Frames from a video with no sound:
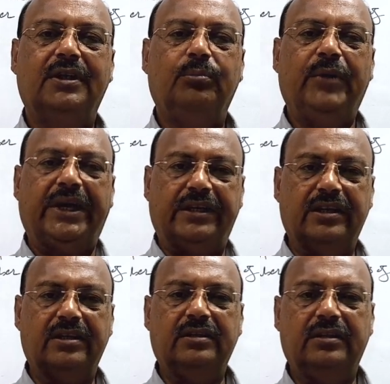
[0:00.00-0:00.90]

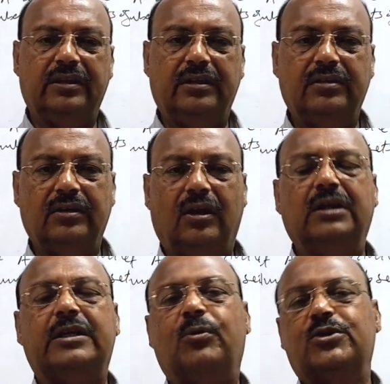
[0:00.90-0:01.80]
making all
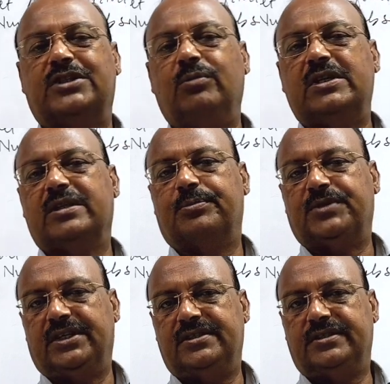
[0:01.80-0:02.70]
the possible
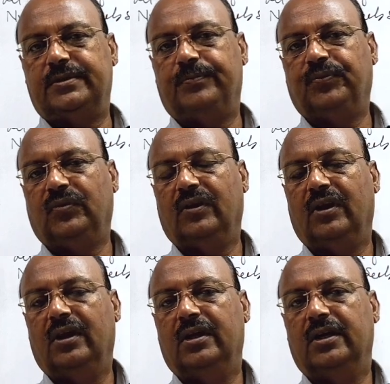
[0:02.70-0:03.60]
subsets?
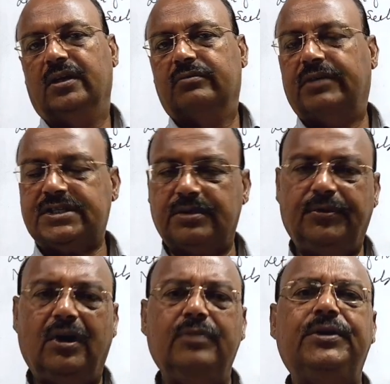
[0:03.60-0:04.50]
First of
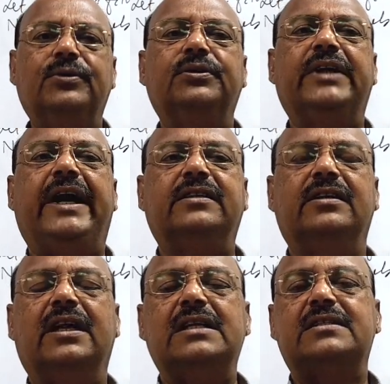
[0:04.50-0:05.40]
all, we know that
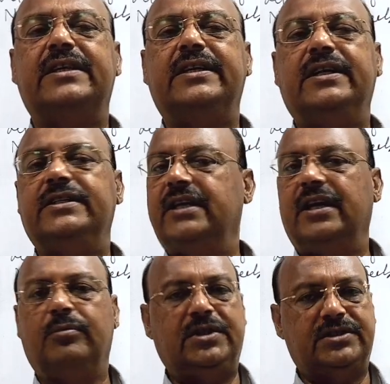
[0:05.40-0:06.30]
null set is a
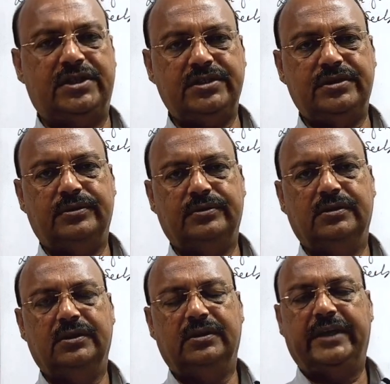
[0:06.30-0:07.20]
every set,
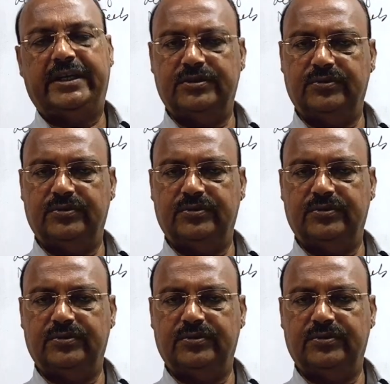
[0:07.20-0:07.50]
that is